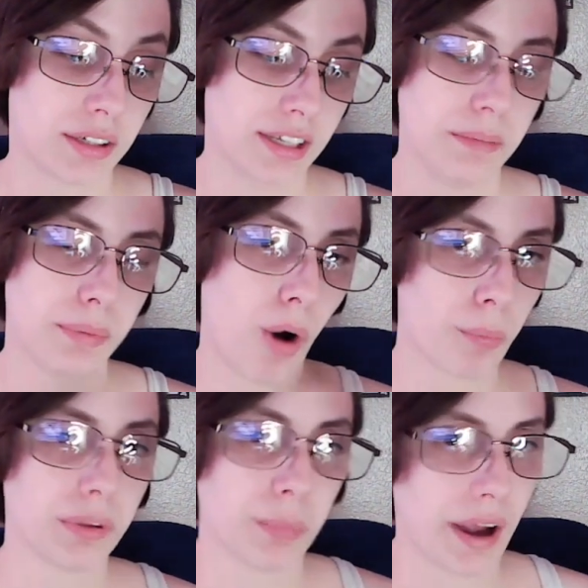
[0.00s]
keep
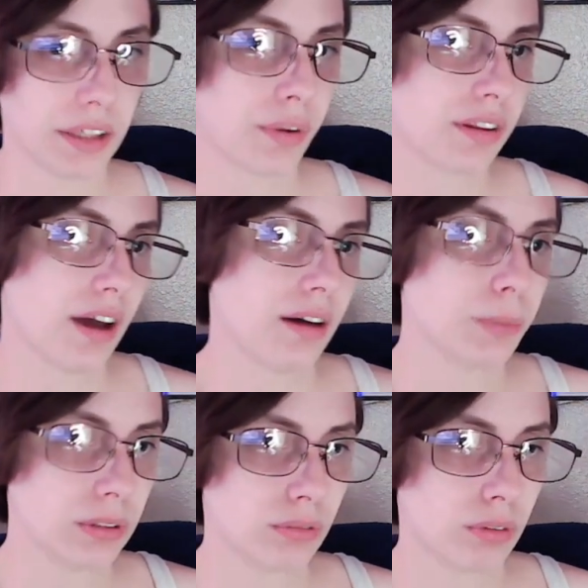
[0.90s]
open mind with that
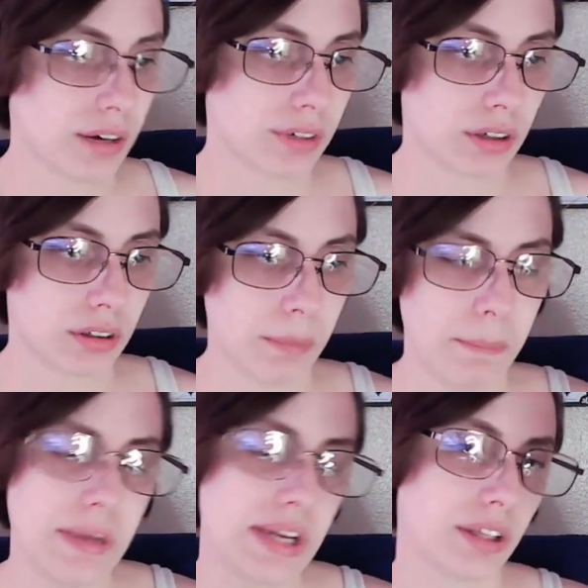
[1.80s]
but whatever
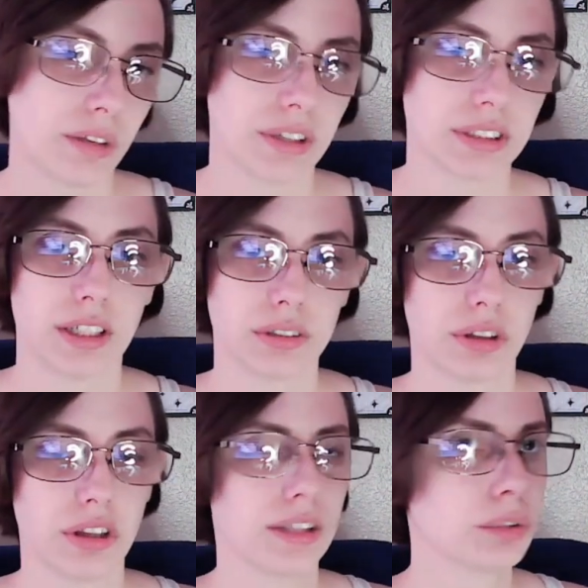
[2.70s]
immediately resonates with you that's